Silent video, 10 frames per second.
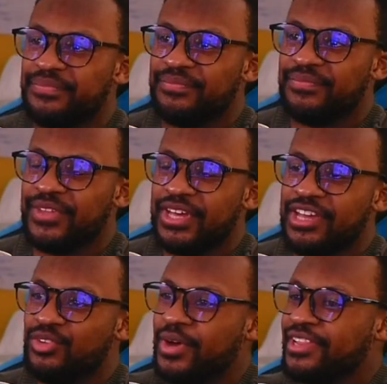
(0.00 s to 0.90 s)
And do
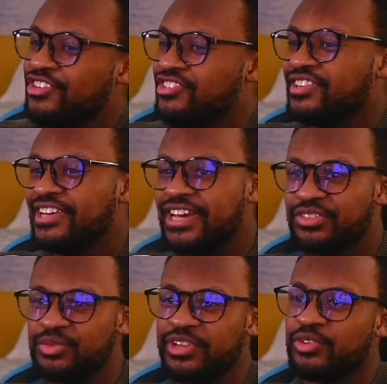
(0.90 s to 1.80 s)
I think she's going to get through?
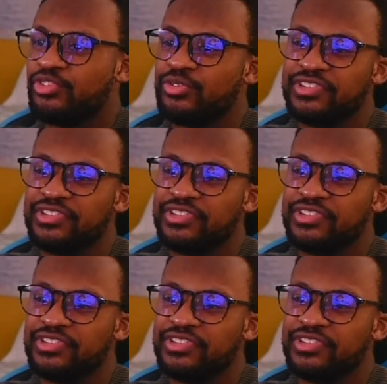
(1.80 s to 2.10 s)
That's what you were saying?